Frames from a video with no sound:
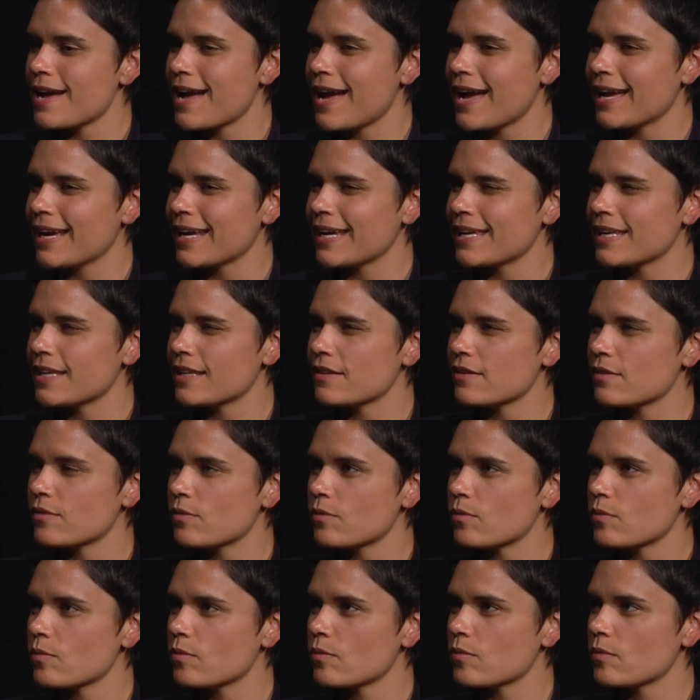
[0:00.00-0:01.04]
I
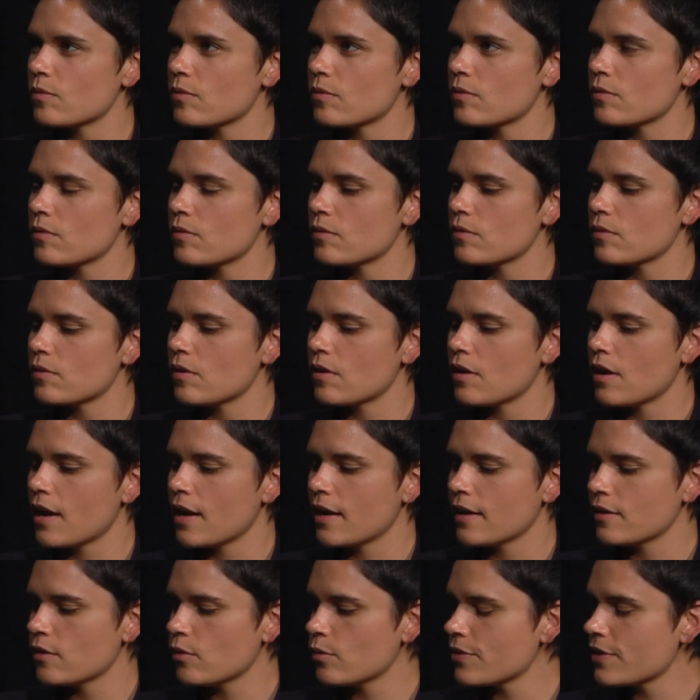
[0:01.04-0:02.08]

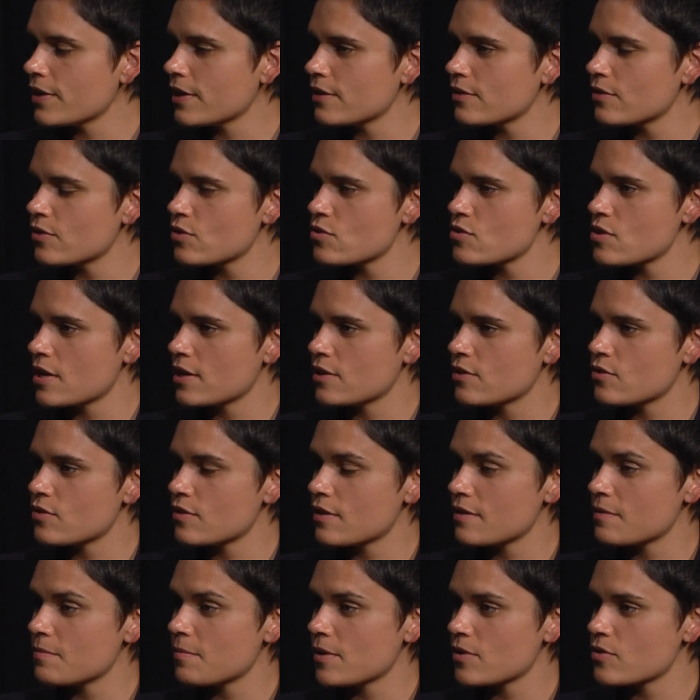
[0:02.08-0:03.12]
don't think it's changed
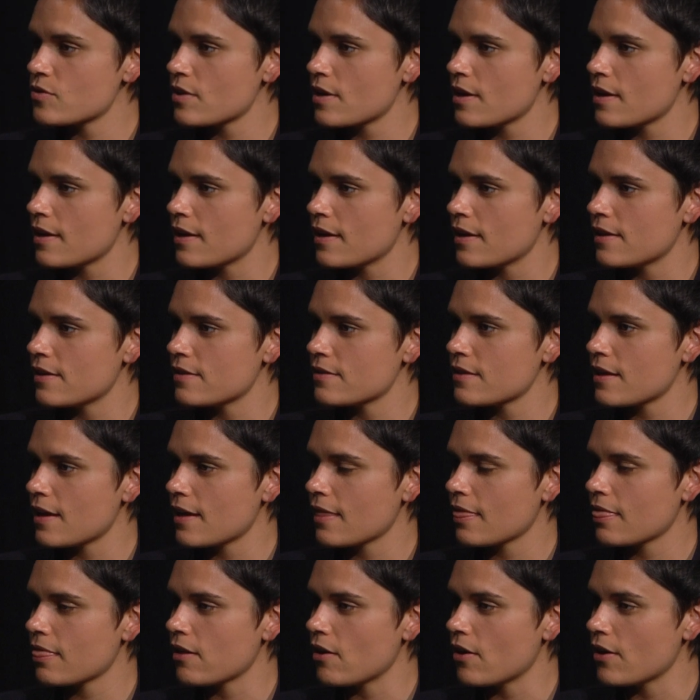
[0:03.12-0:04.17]
as much as I
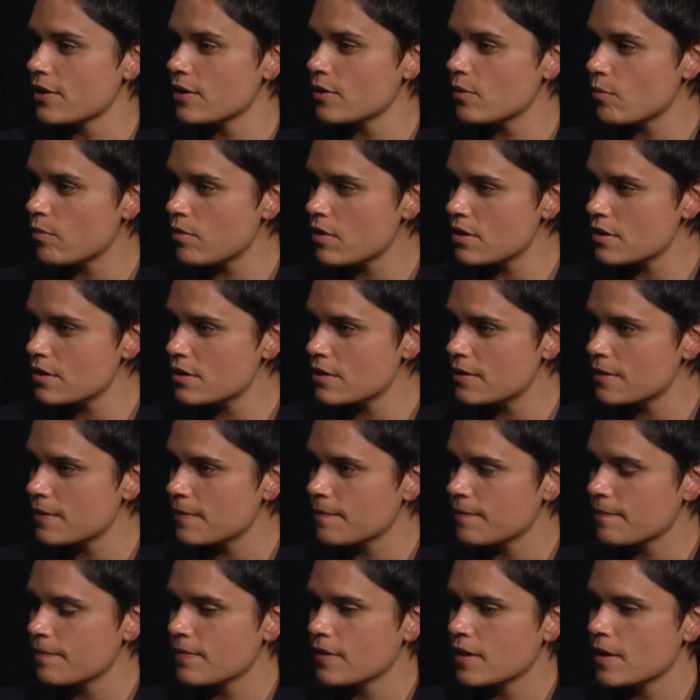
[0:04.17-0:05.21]
thought it would,
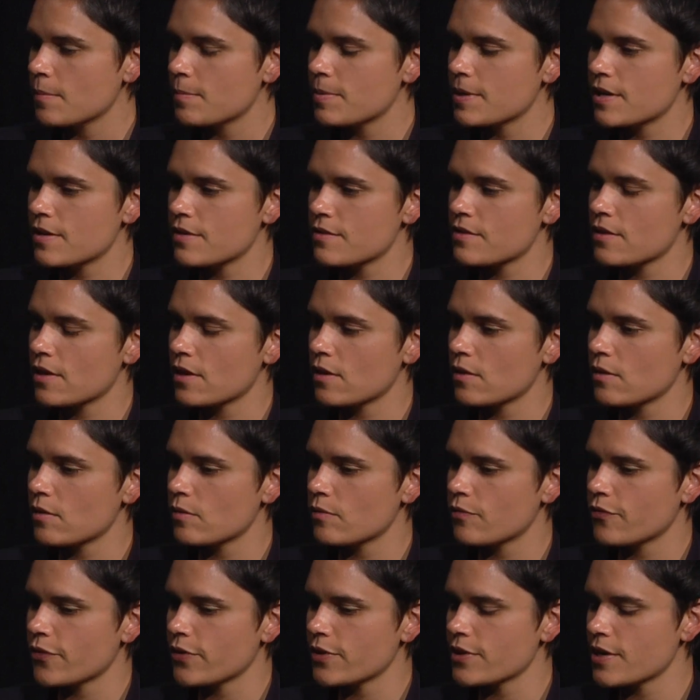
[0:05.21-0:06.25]
because
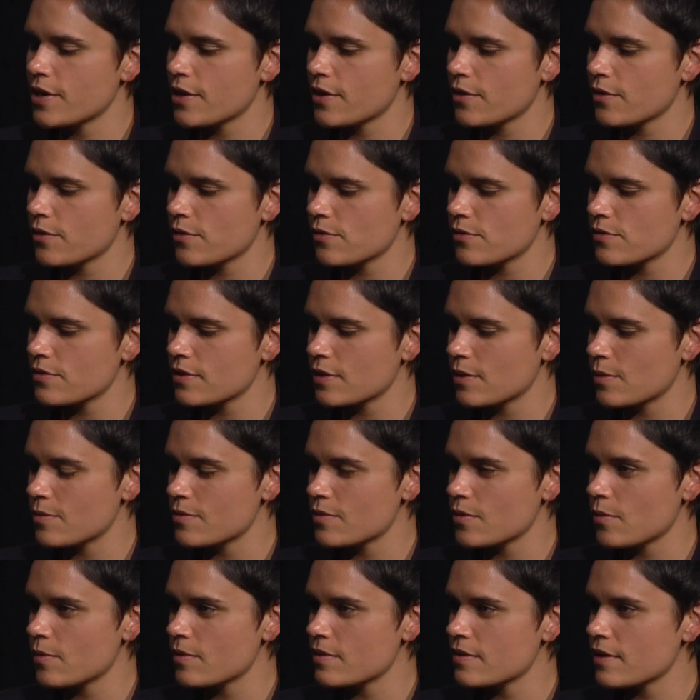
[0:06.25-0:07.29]
for years it was
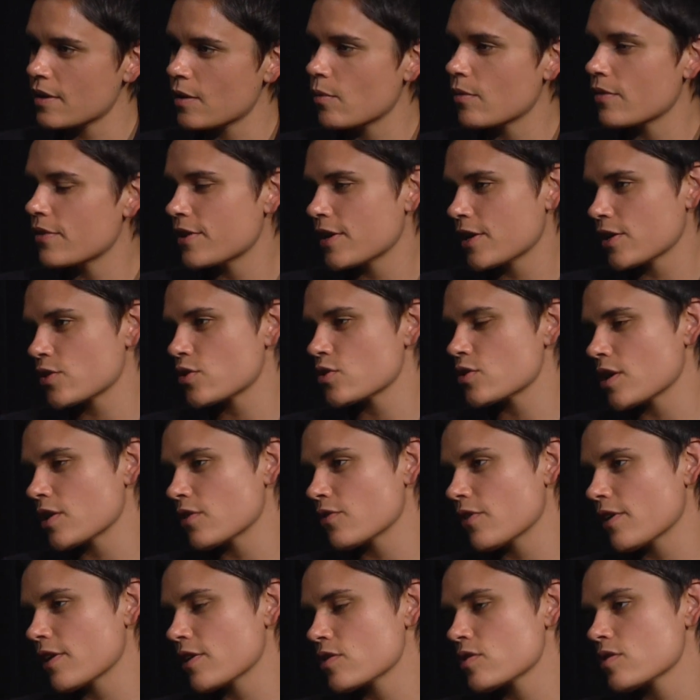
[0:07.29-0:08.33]
always like, well, the next
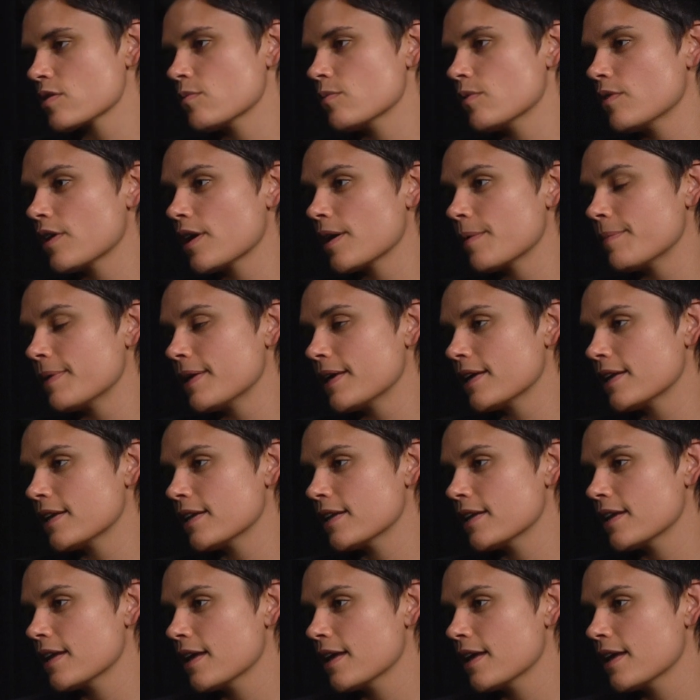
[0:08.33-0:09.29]
generation will come in